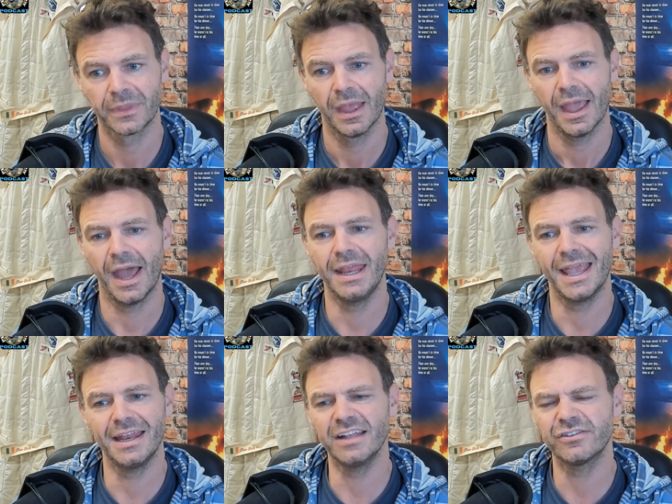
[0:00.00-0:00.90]
And
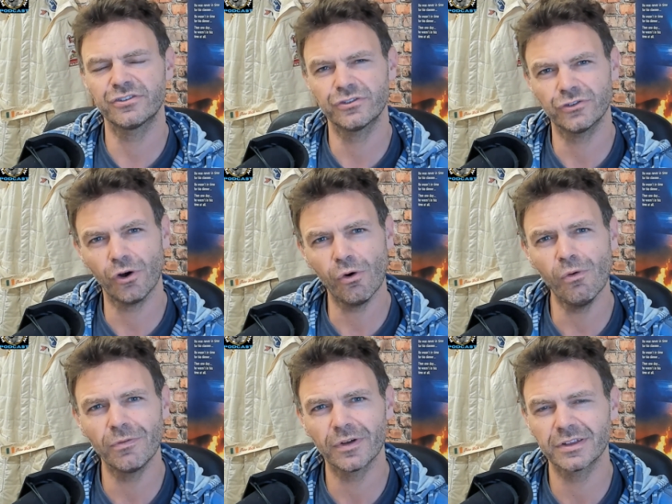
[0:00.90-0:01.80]
again, it's
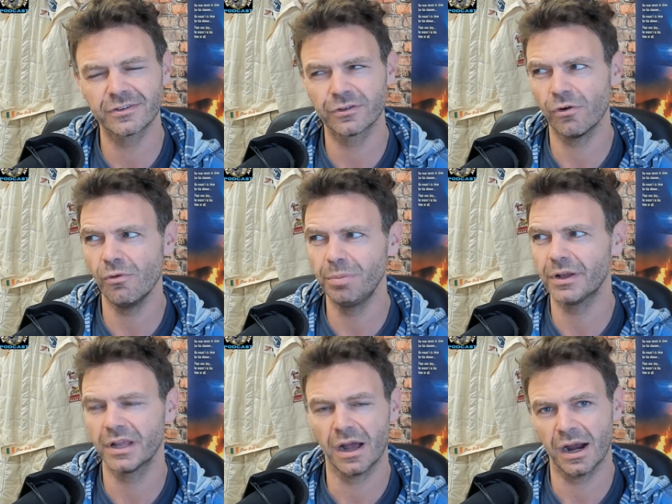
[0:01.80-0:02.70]
so it's so
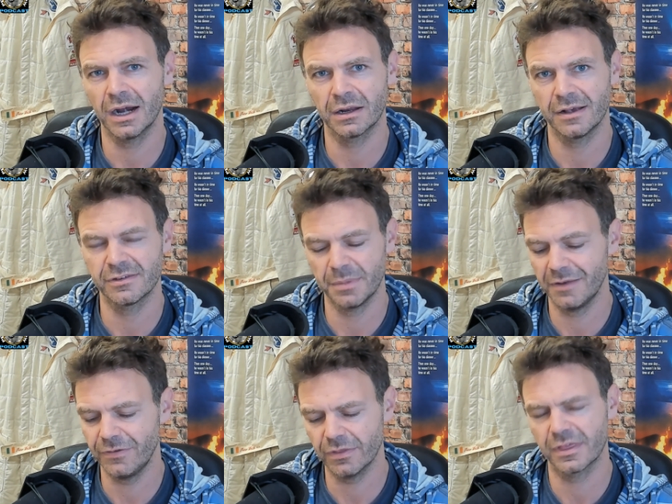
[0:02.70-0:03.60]
bloody hard, guys. I mean,
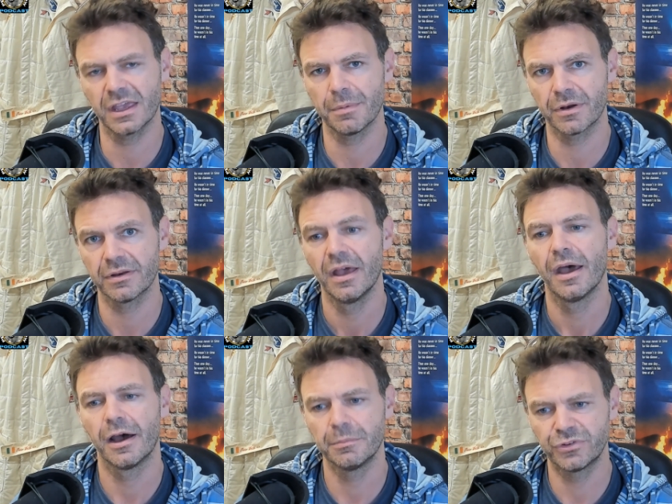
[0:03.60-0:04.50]
if you think about it,
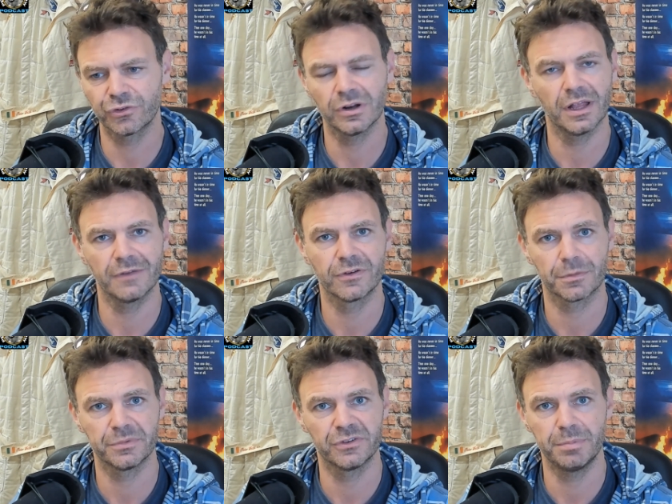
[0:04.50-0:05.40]
I'm sure a lot of you are up
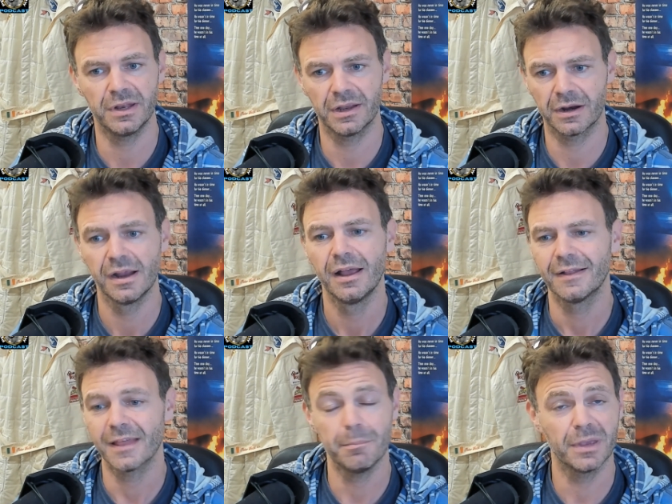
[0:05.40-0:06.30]
to speed here
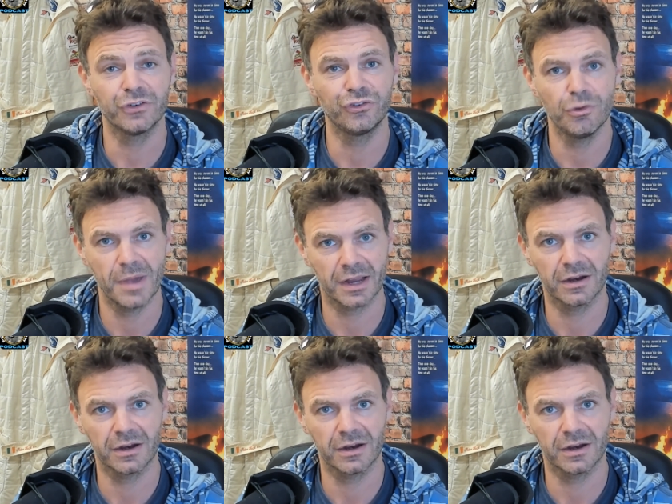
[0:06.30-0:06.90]
that Mick Schumacher,